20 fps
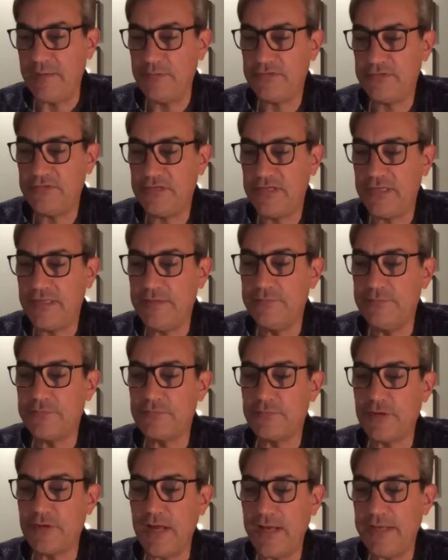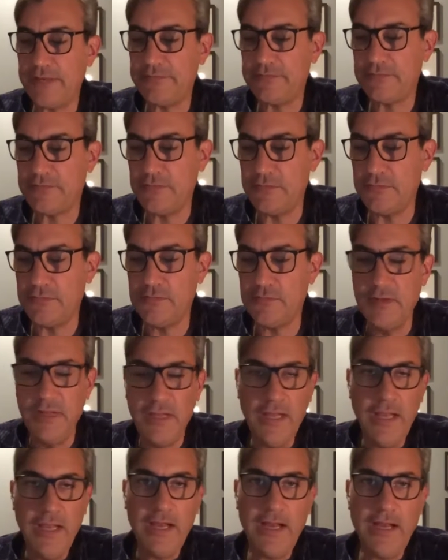which gives rise to
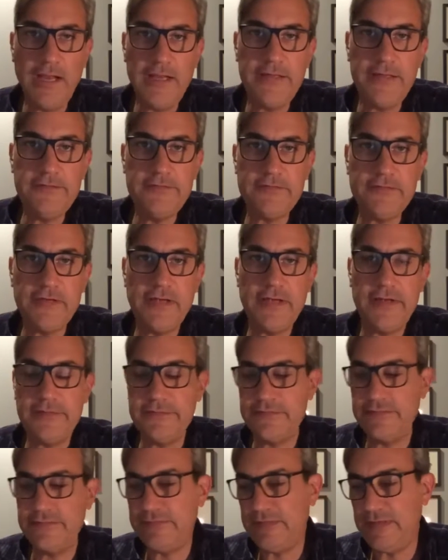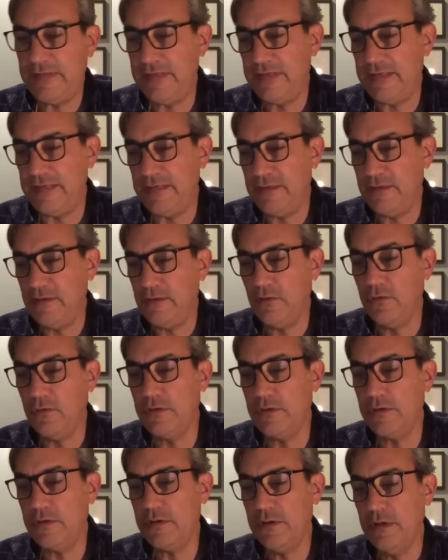I shall see,
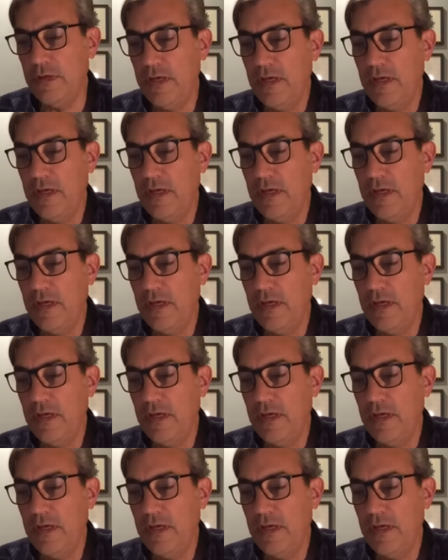or